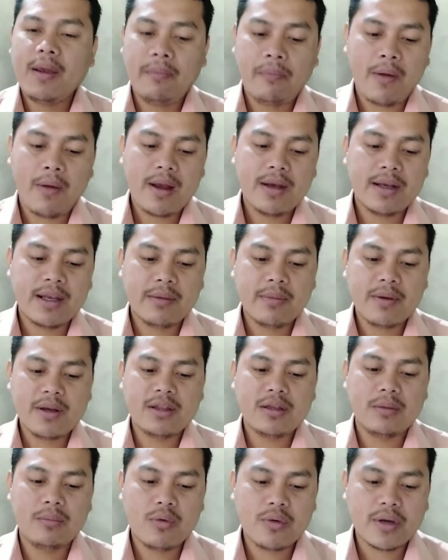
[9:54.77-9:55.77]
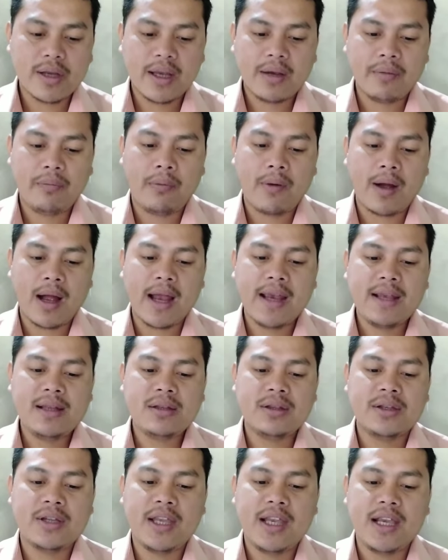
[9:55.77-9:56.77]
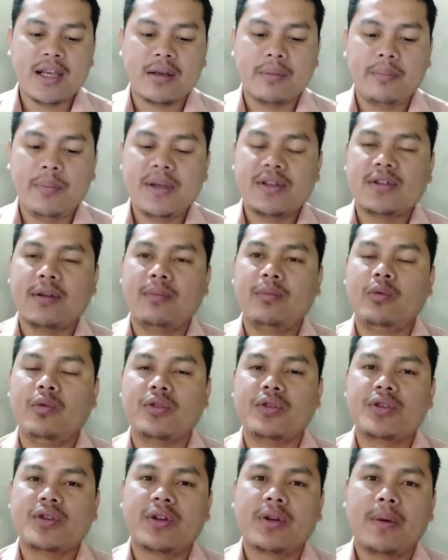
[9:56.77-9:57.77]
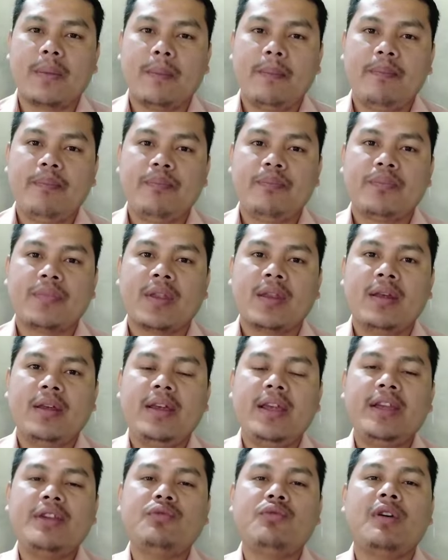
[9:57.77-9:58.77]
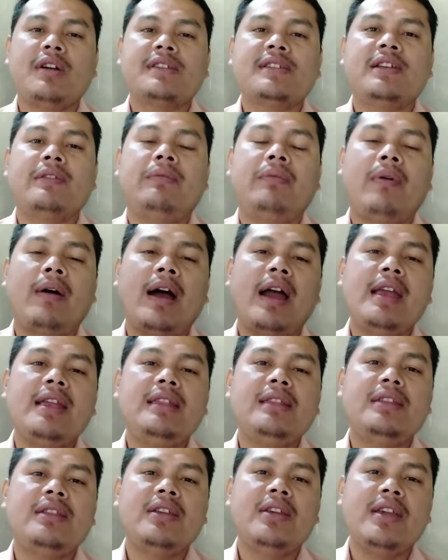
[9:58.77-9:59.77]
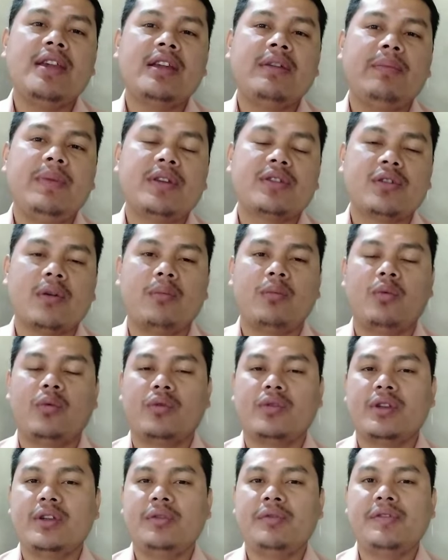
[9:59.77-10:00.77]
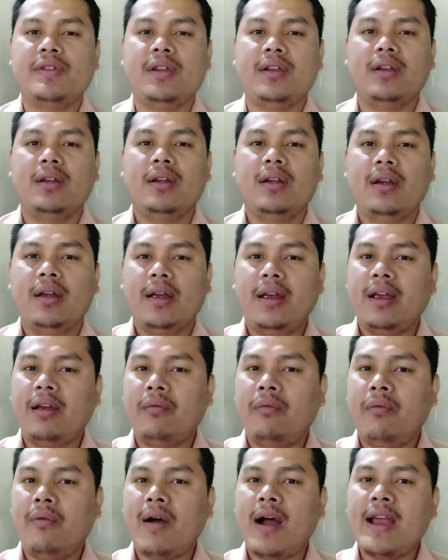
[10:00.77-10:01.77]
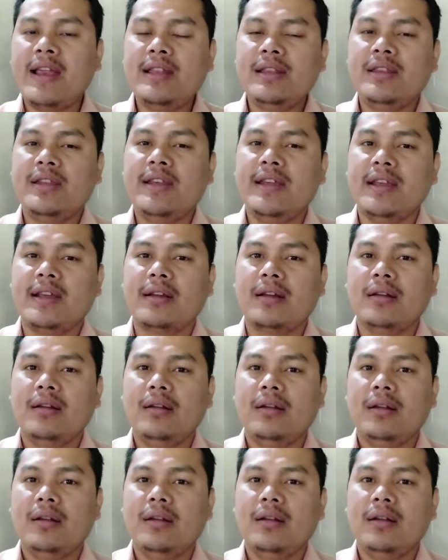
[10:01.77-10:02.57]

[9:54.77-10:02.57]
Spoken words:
a fine, given in the book, a fine thick piece of wood. It was a fine thick piece of wood. You see, a fine thick.